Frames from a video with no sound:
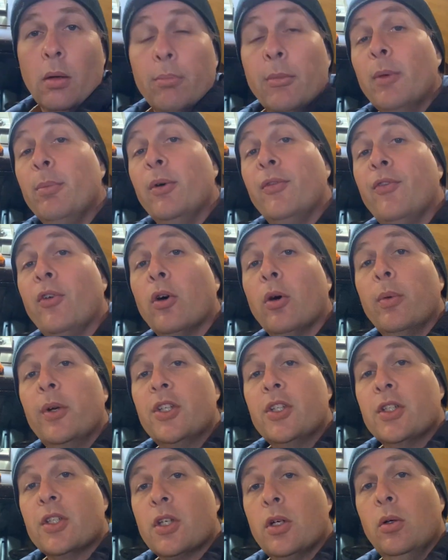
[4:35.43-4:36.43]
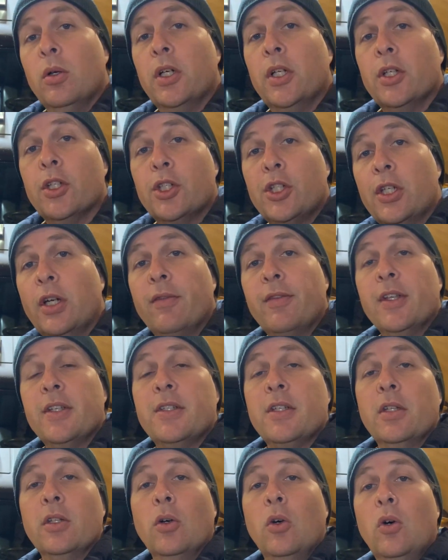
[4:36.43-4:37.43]
But before we just go and shove
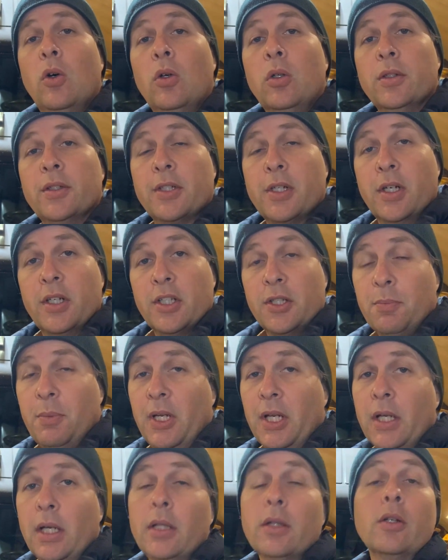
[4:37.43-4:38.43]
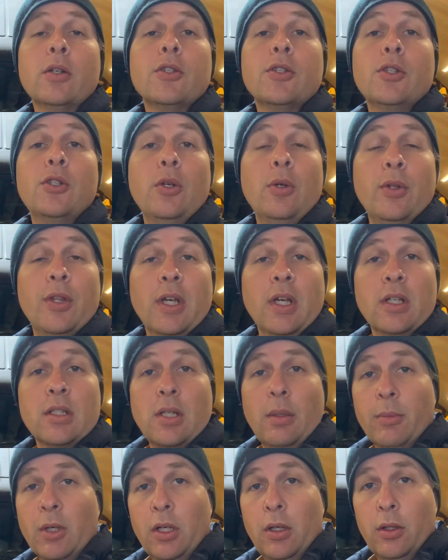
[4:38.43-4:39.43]
this in the hole and start spinning it, there's two things
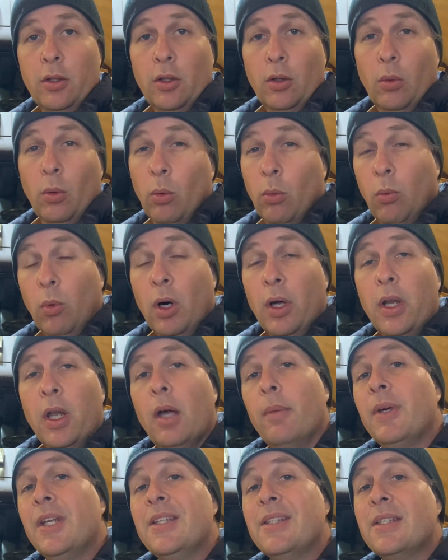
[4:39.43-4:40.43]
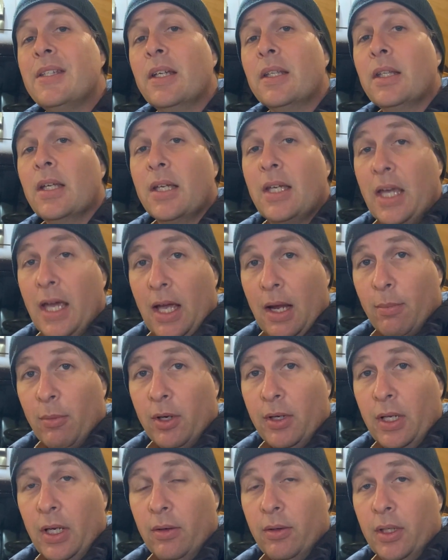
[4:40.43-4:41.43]
I'm gonna do. One, I'm gonna stick the
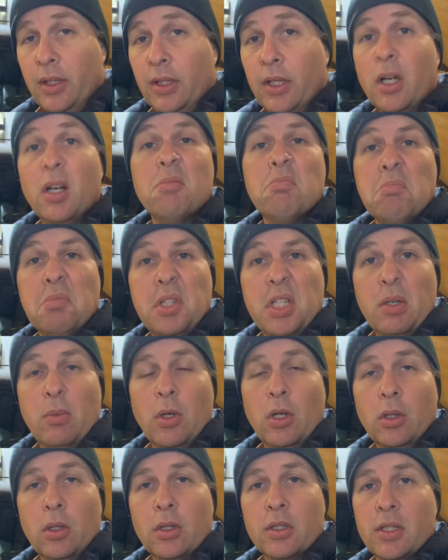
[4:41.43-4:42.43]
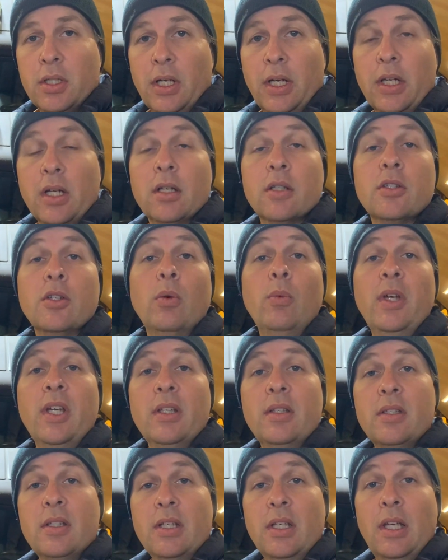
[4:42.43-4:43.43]
camera down in there, see what it looks like, so we
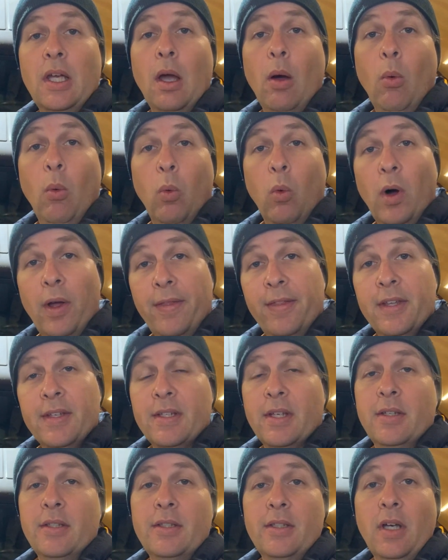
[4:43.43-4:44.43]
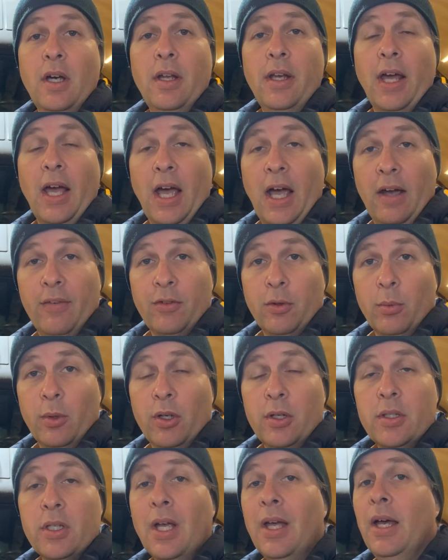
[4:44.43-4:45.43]
can see what this has done
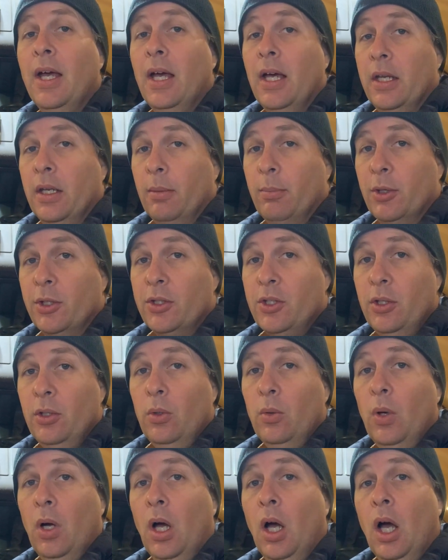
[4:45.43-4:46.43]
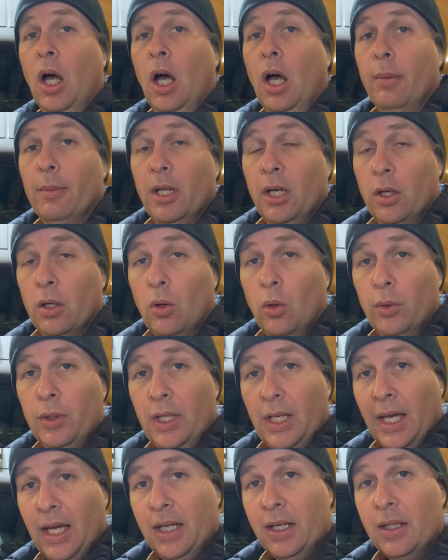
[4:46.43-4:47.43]
afterwards. And number 2, I'm gonna coat
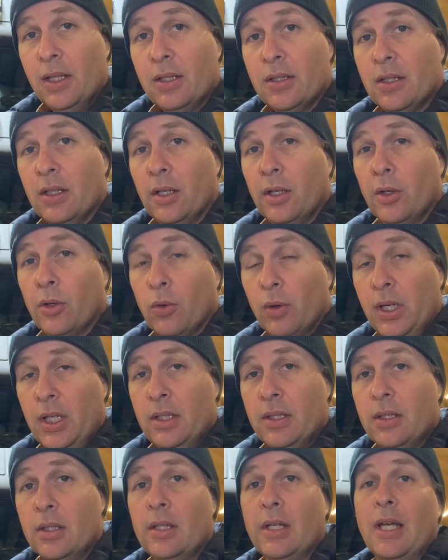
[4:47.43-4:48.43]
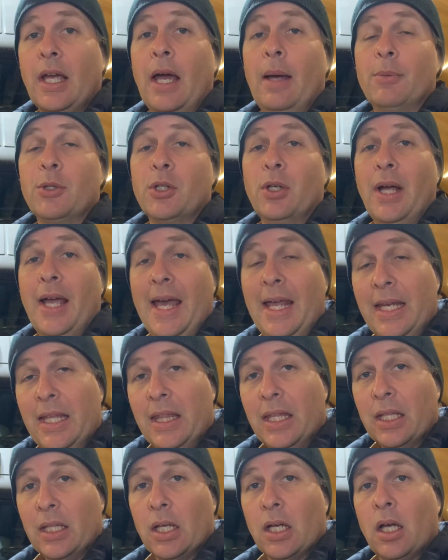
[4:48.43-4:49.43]
the end of this in grease to capture
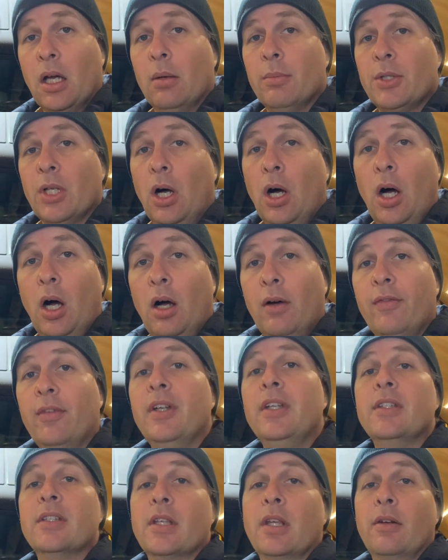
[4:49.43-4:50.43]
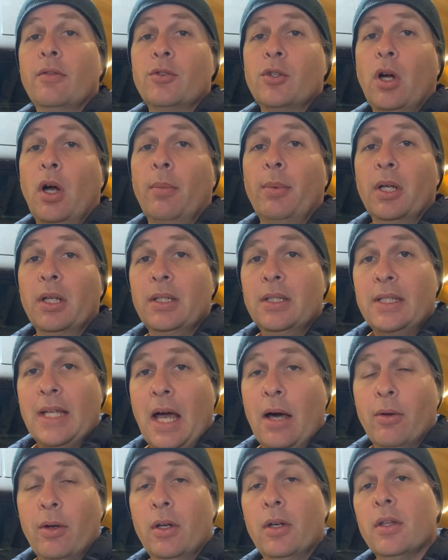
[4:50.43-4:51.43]
anything that comes off instead of dropping
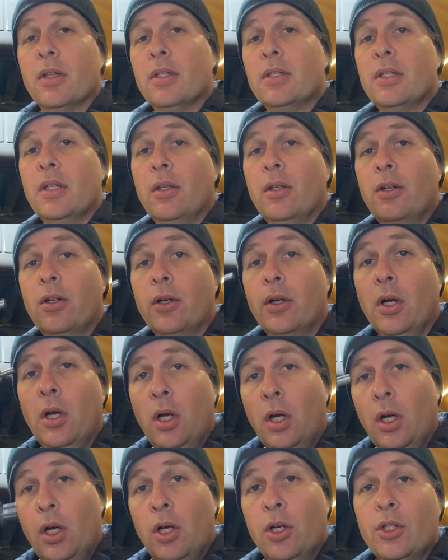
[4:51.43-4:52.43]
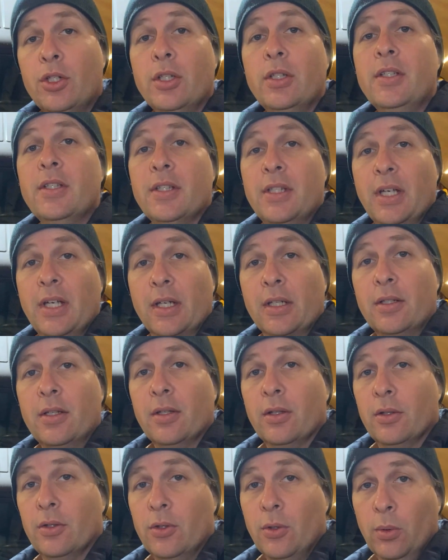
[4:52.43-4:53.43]
down into the cylinder, should stick to
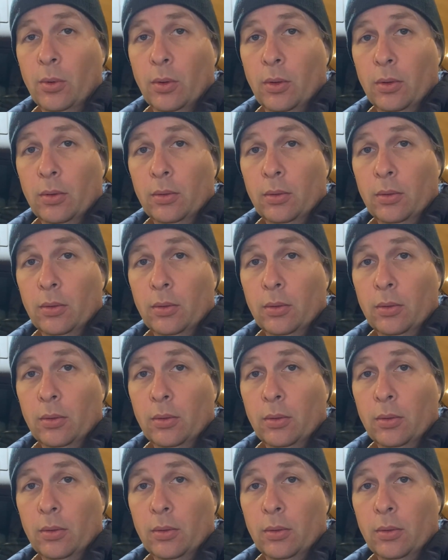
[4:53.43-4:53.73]
the tool.